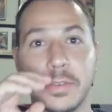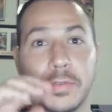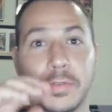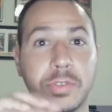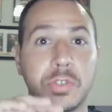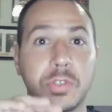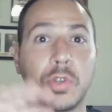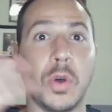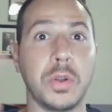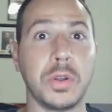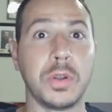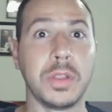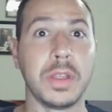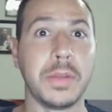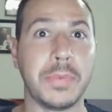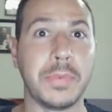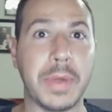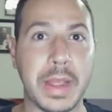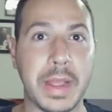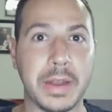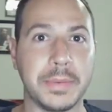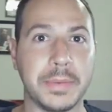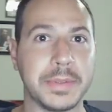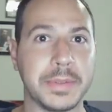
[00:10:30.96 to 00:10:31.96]
So it's totally
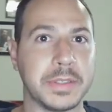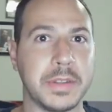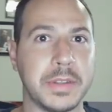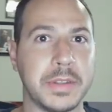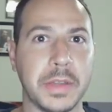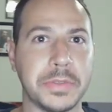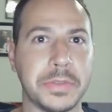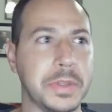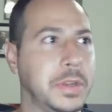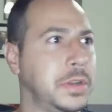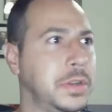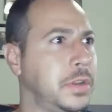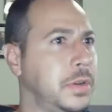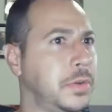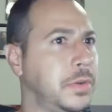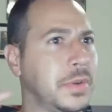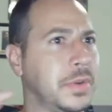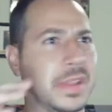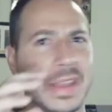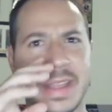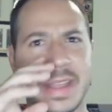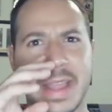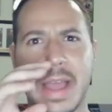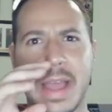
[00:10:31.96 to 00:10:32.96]
random. It has nothing to
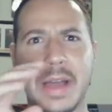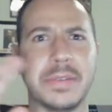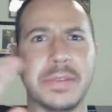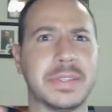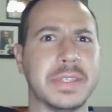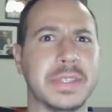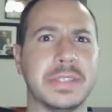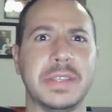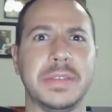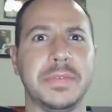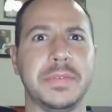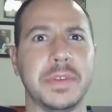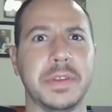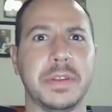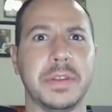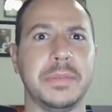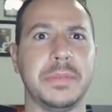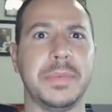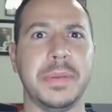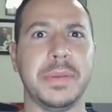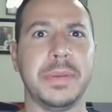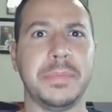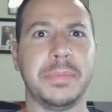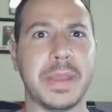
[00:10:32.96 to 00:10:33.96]
do with like how is this even
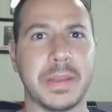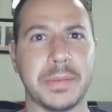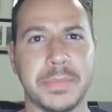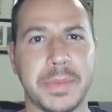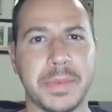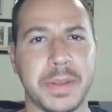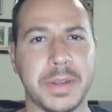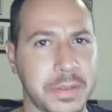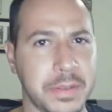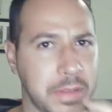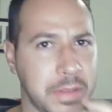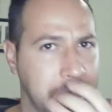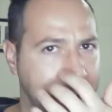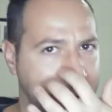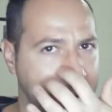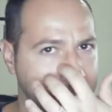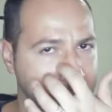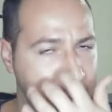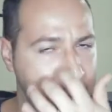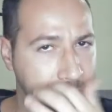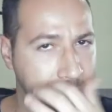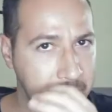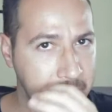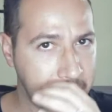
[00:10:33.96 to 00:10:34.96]
going to be making money
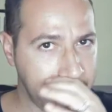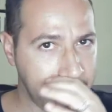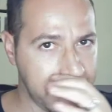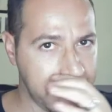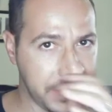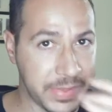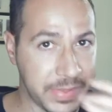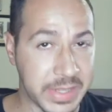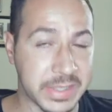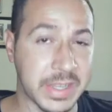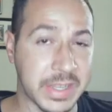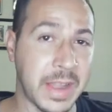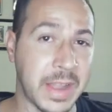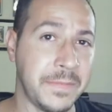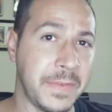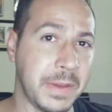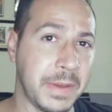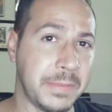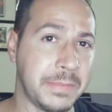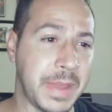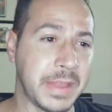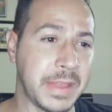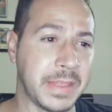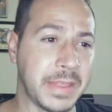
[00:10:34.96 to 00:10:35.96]
online. The
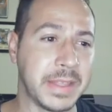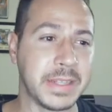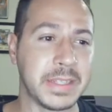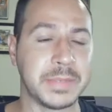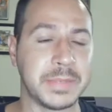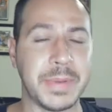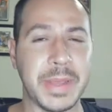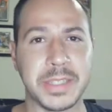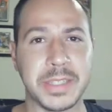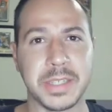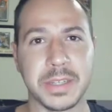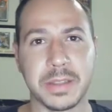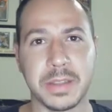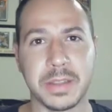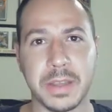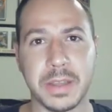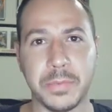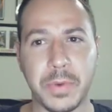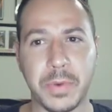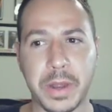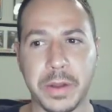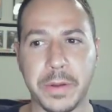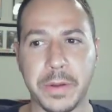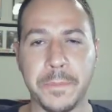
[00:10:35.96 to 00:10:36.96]
Seinfeld method is
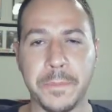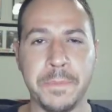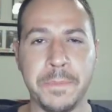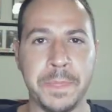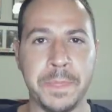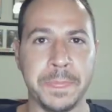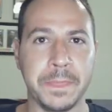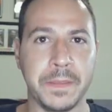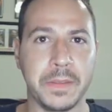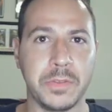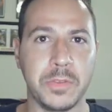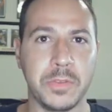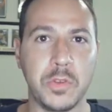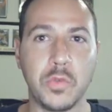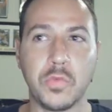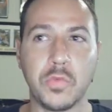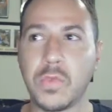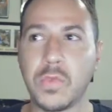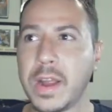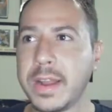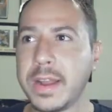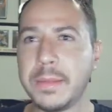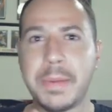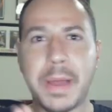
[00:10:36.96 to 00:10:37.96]
basically where
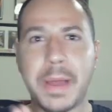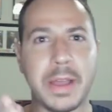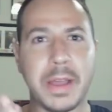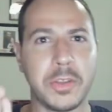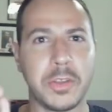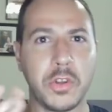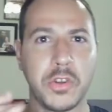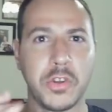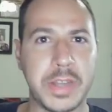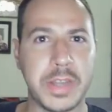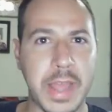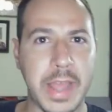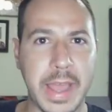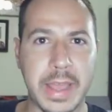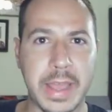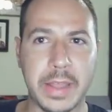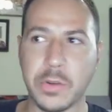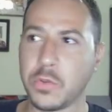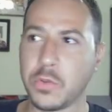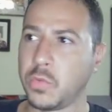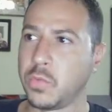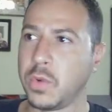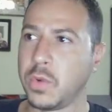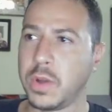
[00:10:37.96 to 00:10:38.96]
you write about your
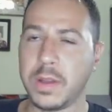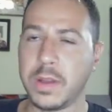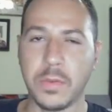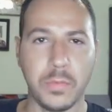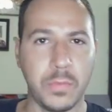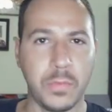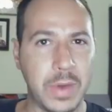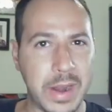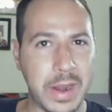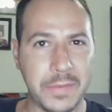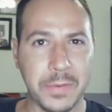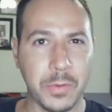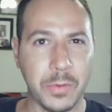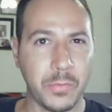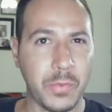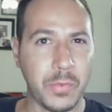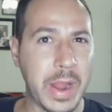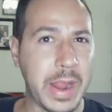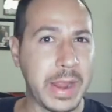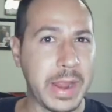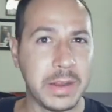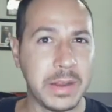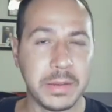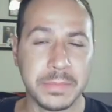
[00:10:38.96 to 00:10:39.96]
day or what whatever
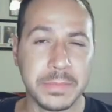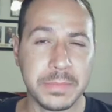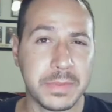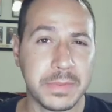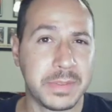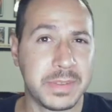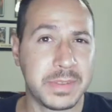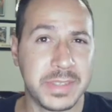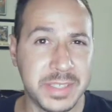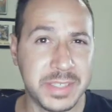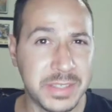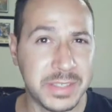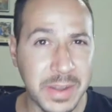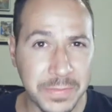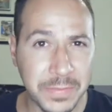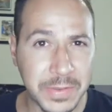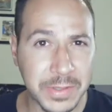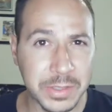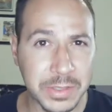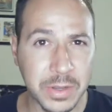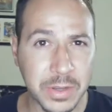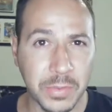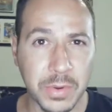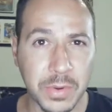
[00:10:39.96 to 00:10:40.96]
random
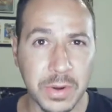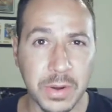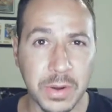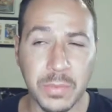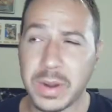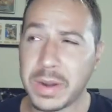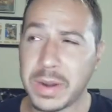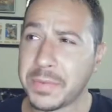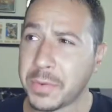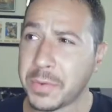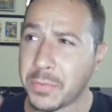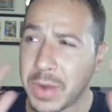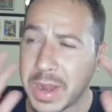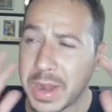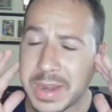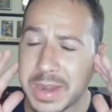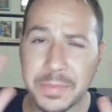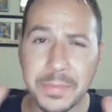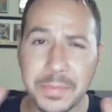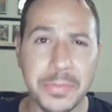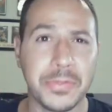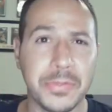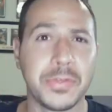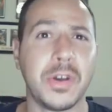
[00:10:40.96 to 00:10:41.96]
stuff is going on, whatever
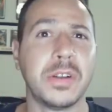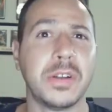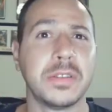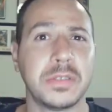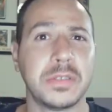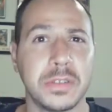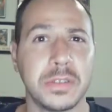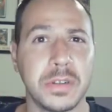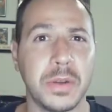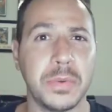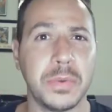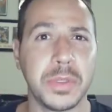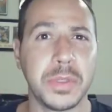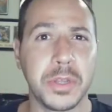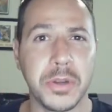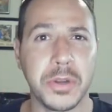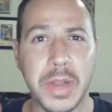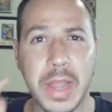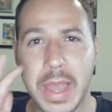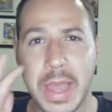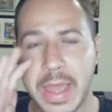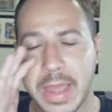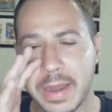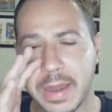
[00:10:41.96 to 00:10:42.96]
random thoughts are going through
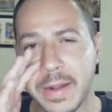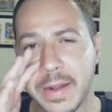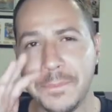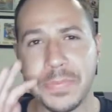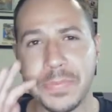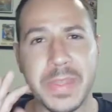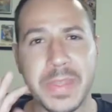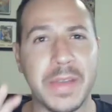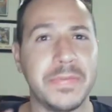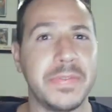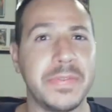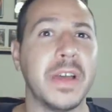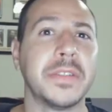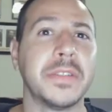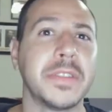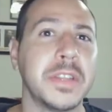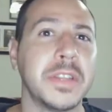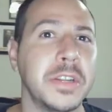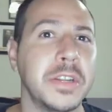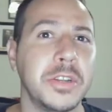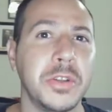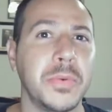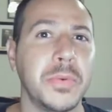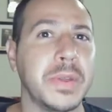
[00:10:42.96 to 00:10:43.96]
your head, have
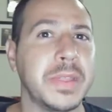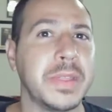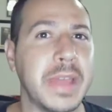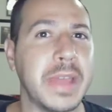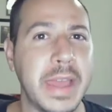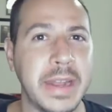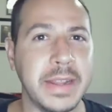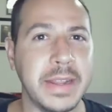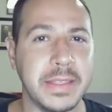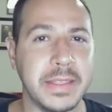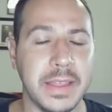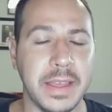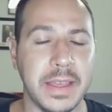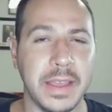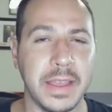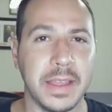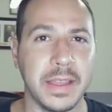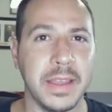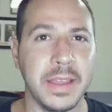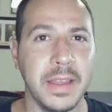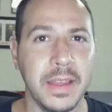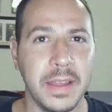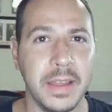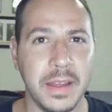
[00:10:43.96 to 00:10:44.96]
nothing to do with
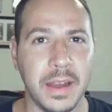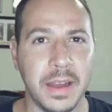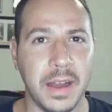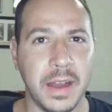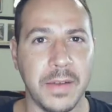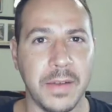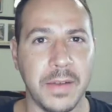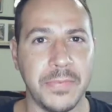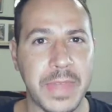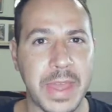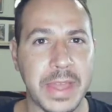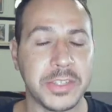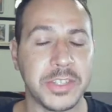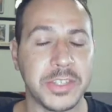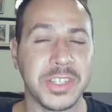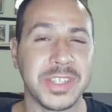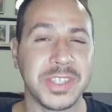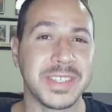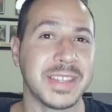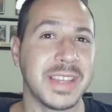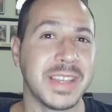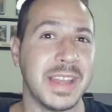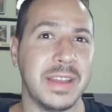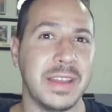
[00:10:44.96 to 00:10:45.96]
anything. Uh, that
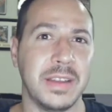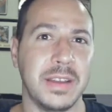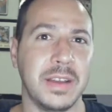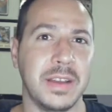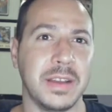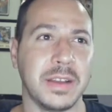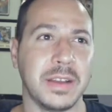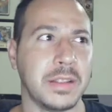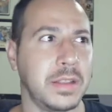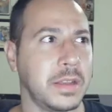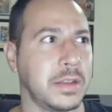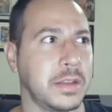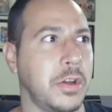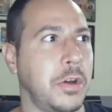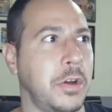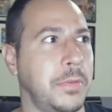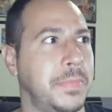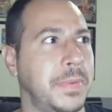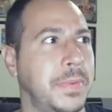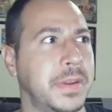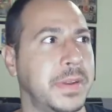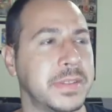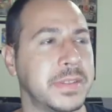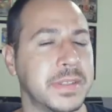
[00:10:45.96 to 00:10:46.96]
just get a click
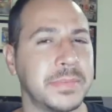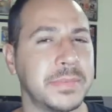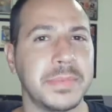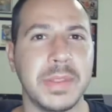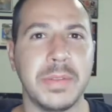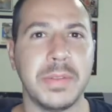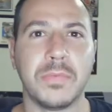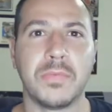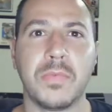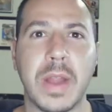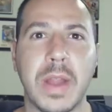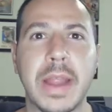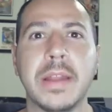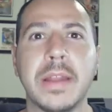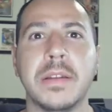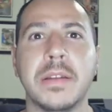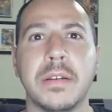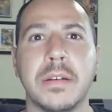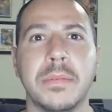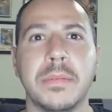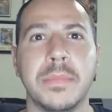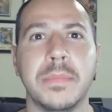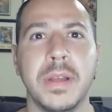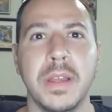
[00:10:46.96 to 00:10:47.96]
open, something
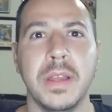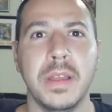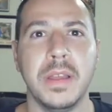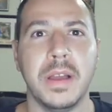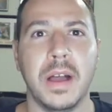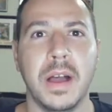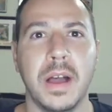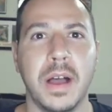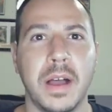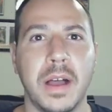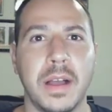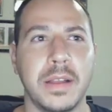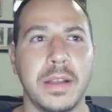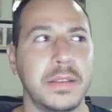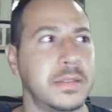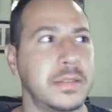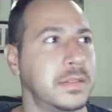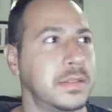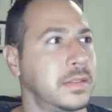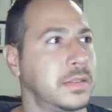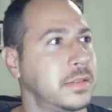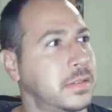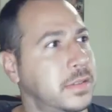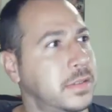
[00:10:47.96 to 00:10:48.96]
random. Uh,
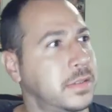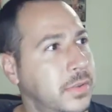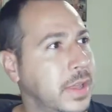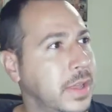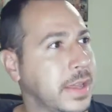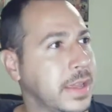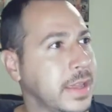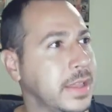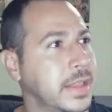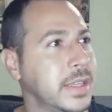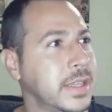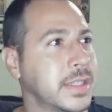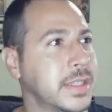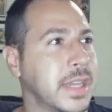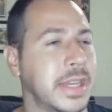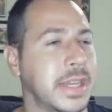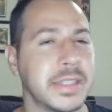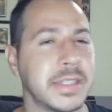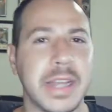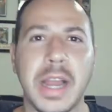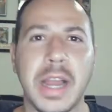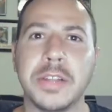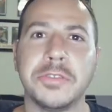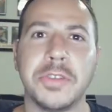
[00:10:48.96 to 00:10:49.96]
so like in this
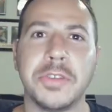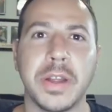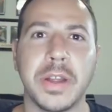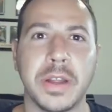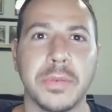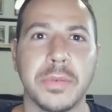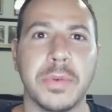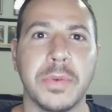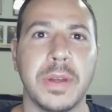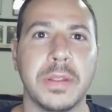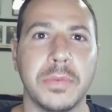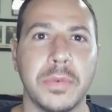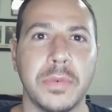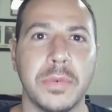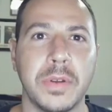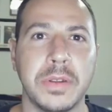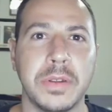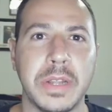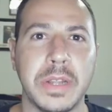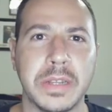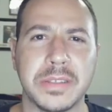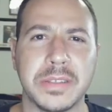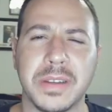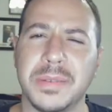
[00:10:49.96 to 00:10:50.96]
case, I drank around the
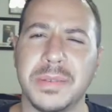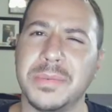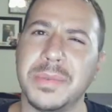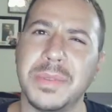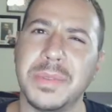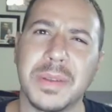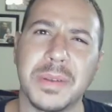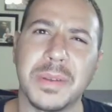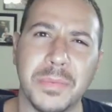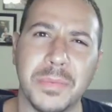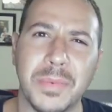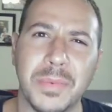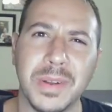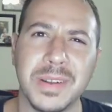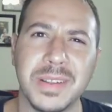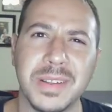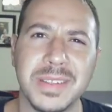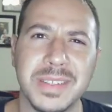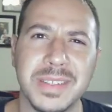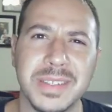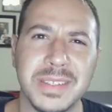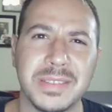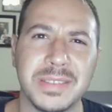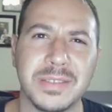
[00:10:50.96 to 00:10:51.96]
world yesterday. What
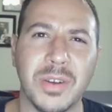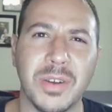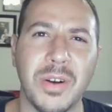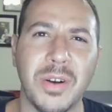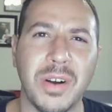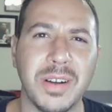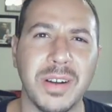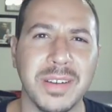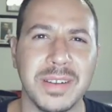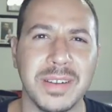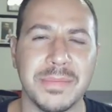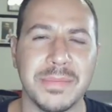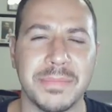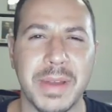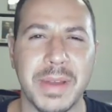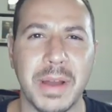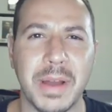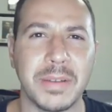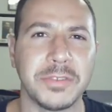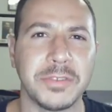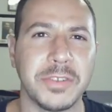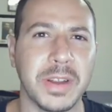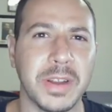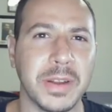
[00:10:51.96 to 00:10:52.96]
is talking
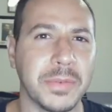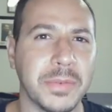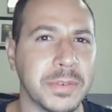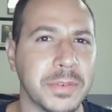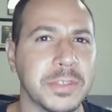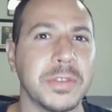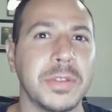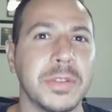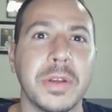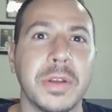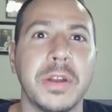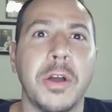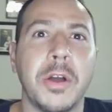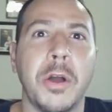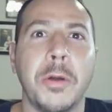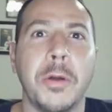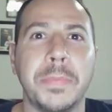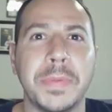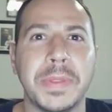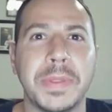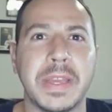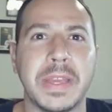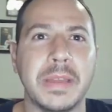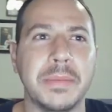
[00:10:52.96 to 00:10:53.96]
about drank So they're gonna
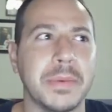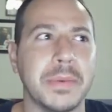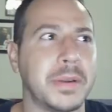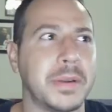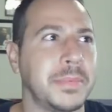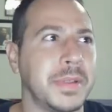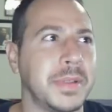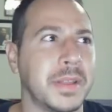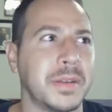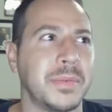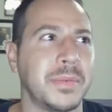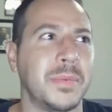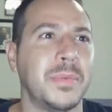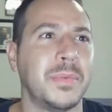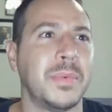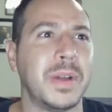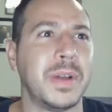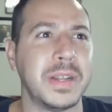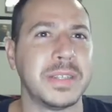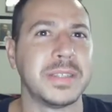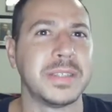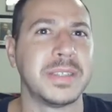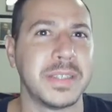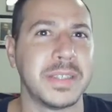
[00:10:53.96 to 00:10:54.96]
open the email and be like,
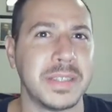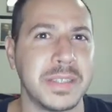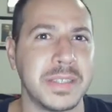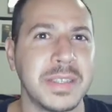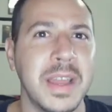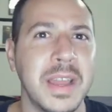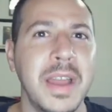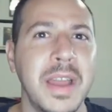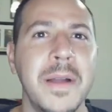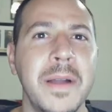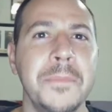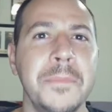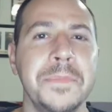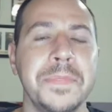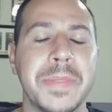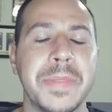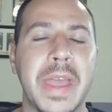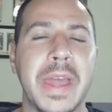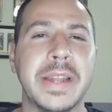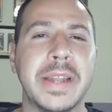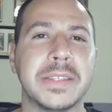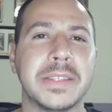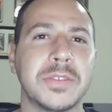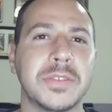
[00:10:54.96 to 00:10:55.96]
what is this?
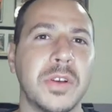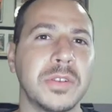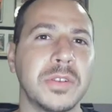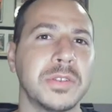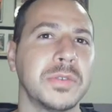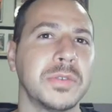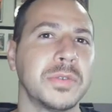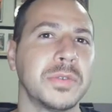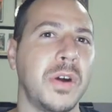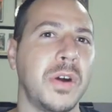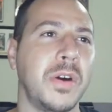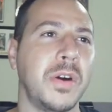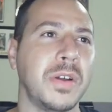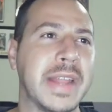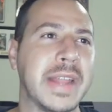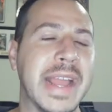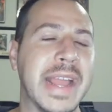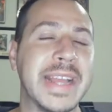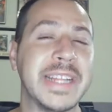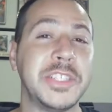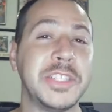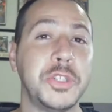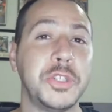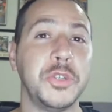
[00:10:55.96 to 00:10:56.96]
And it's also called
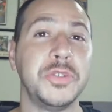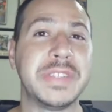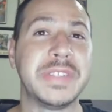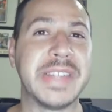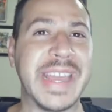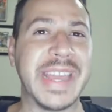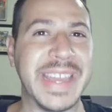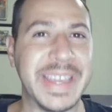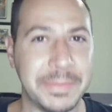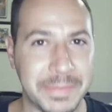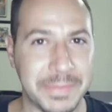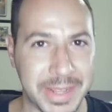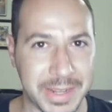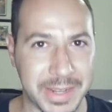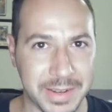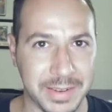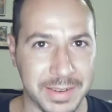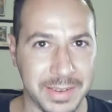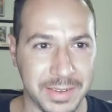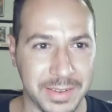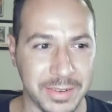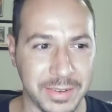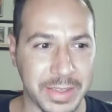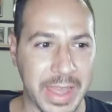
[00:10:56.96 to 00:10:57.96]
edutainment.
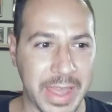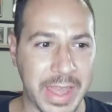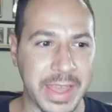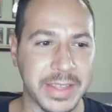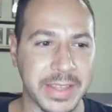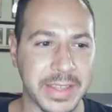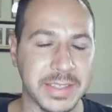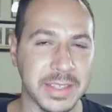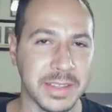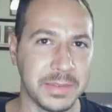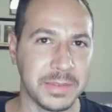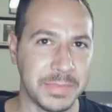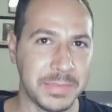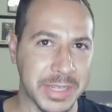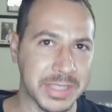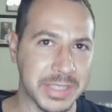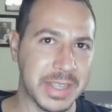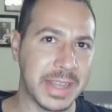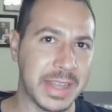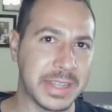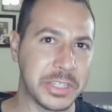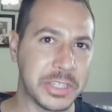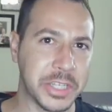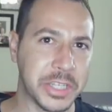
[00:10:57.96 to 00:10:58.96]
Okay, it's a little
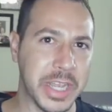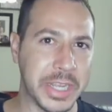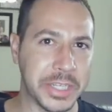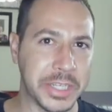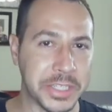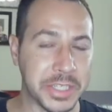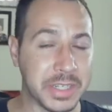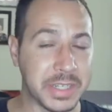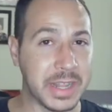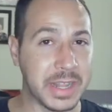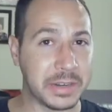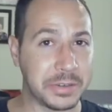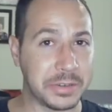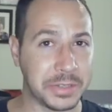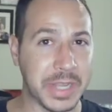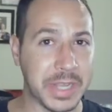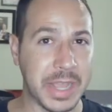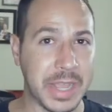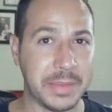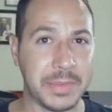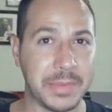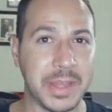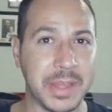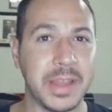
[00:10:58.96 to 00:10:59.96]
mix of education and
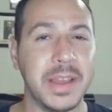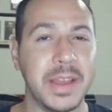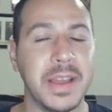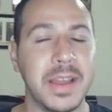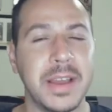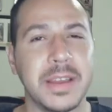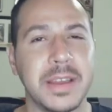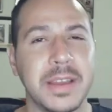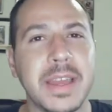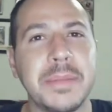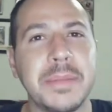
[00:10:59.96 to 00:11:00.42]
entertainment.